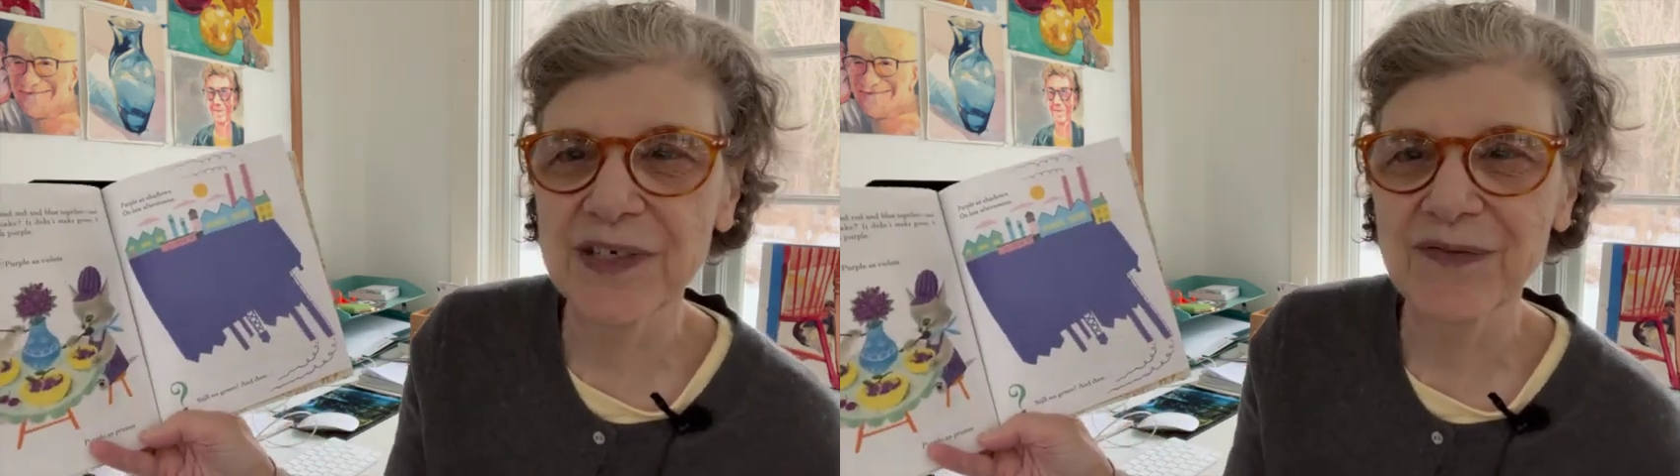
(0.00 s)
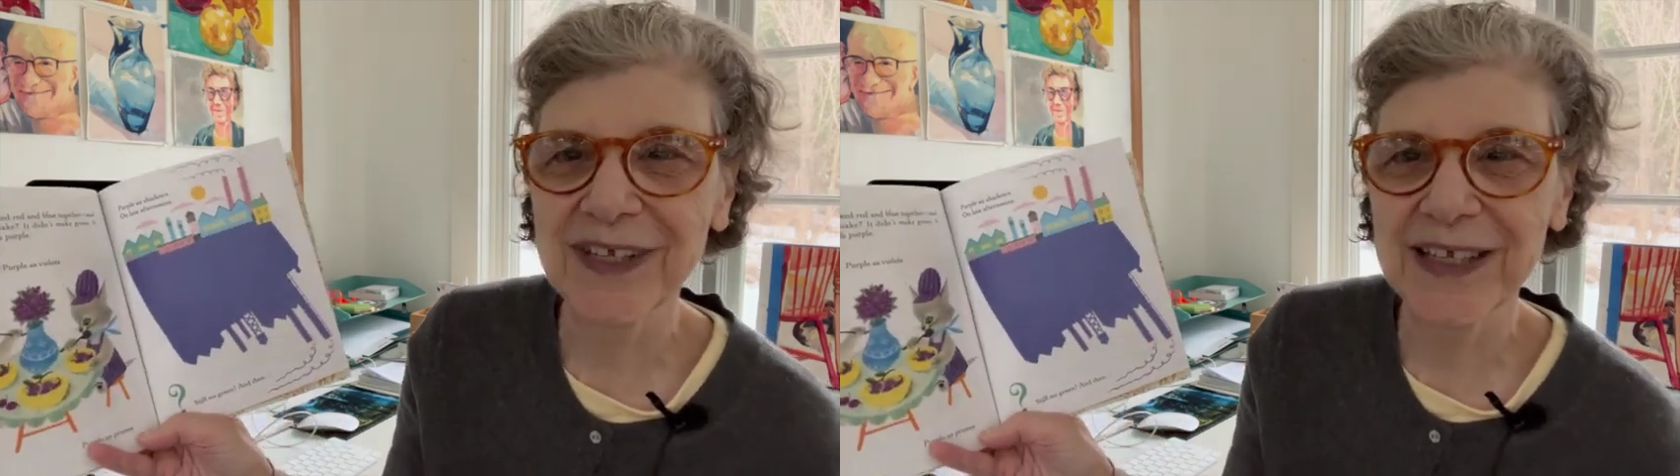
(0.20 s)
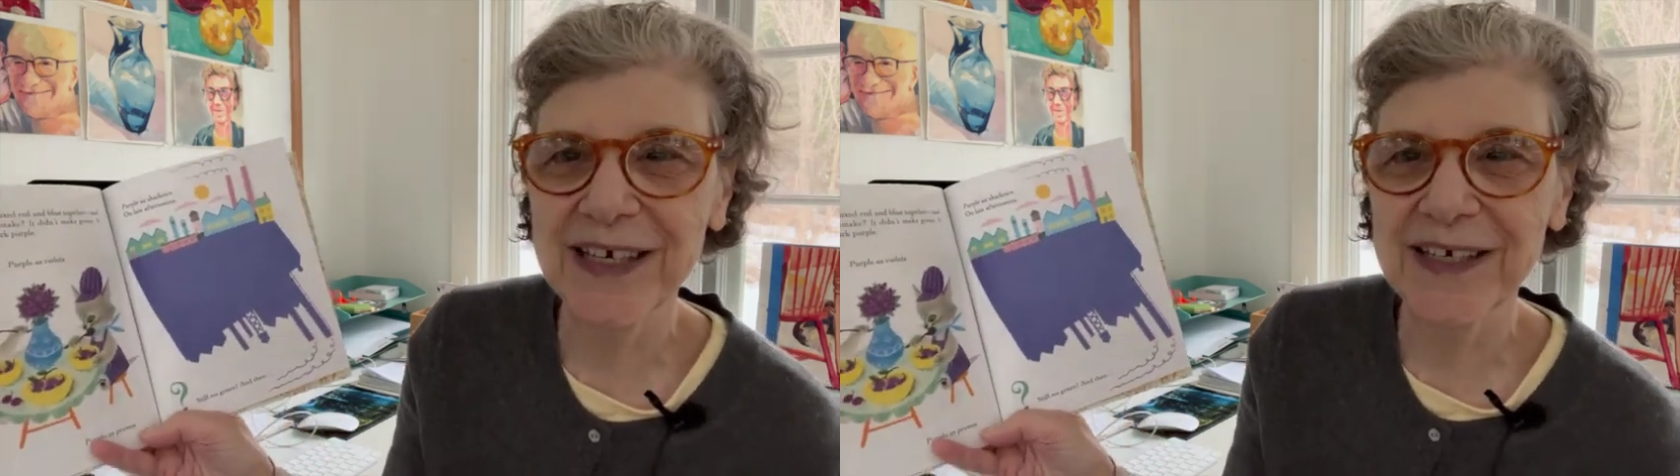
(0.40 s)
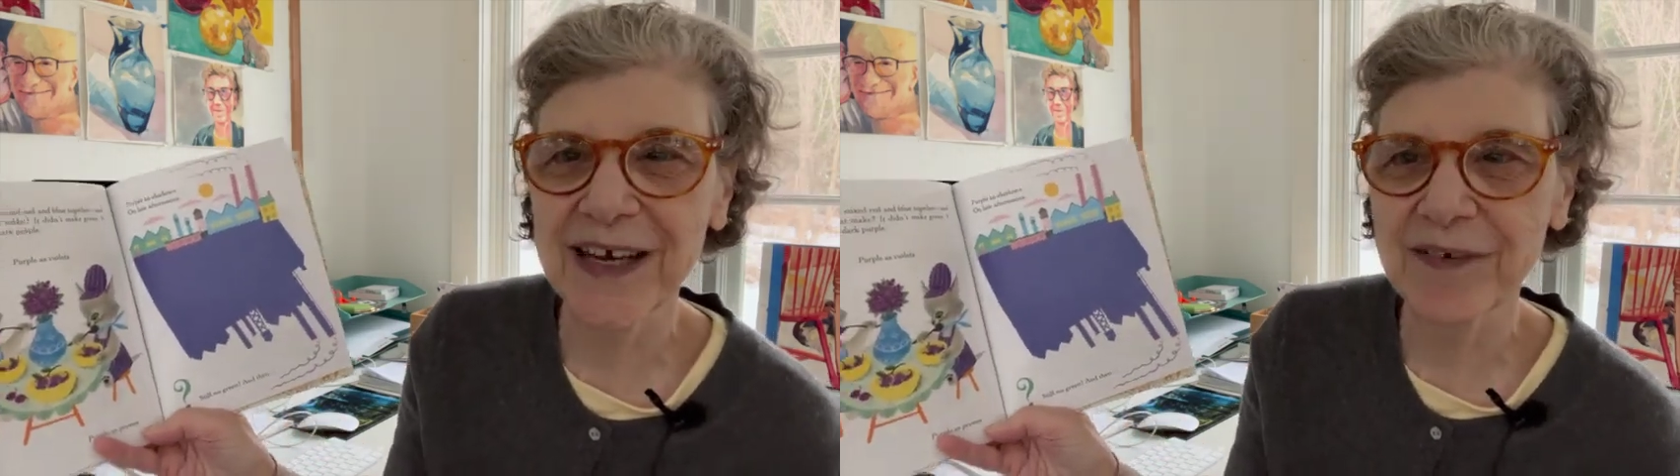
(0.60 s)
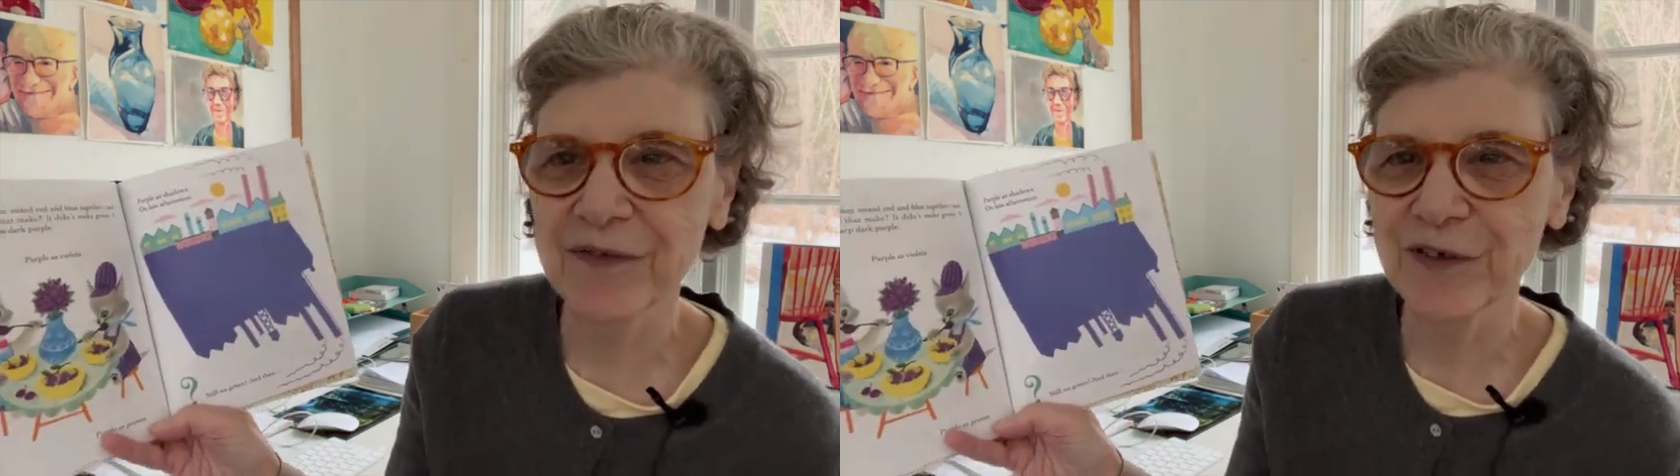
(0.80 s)
of a late
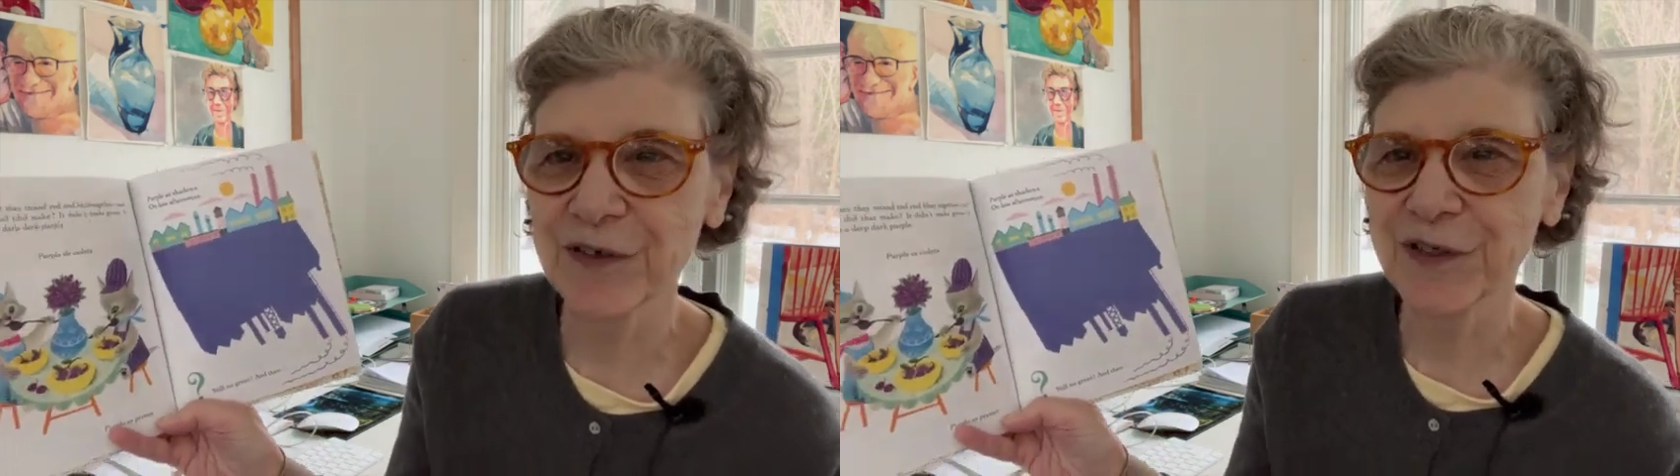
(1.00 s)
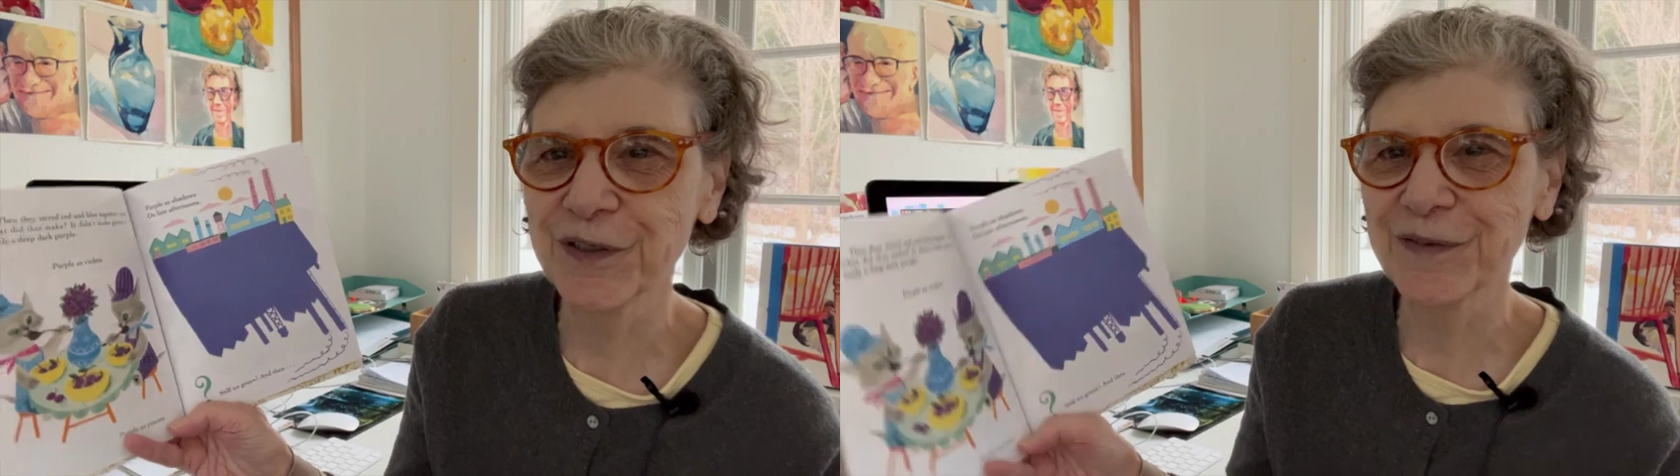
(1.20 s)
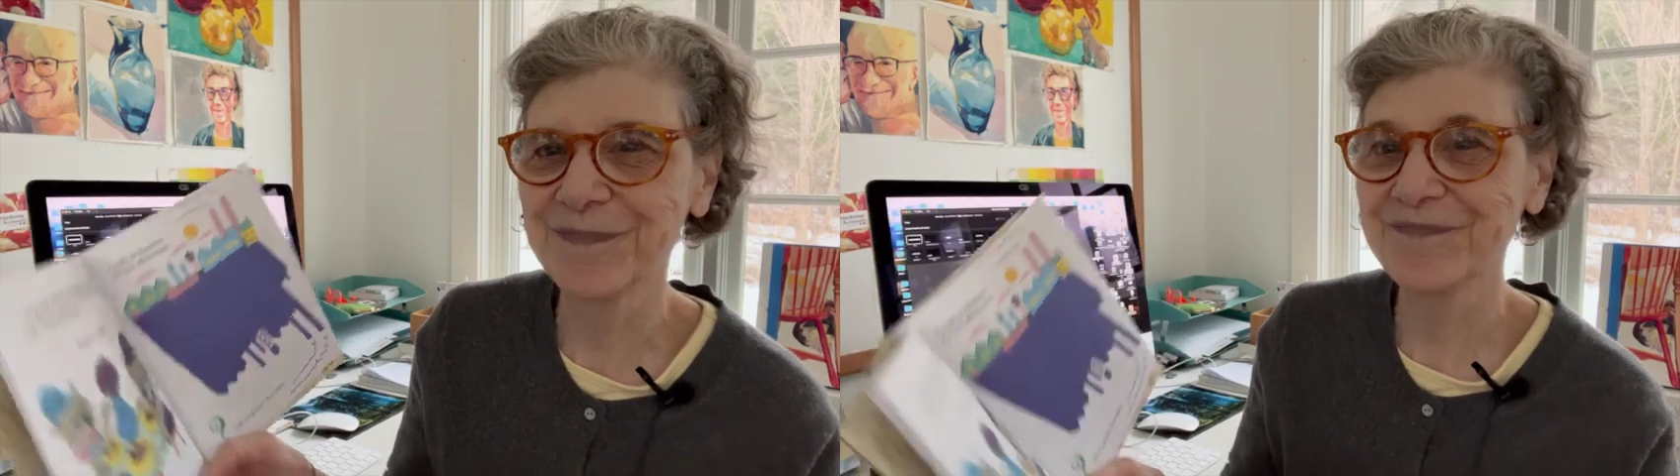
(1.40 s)
afternoon.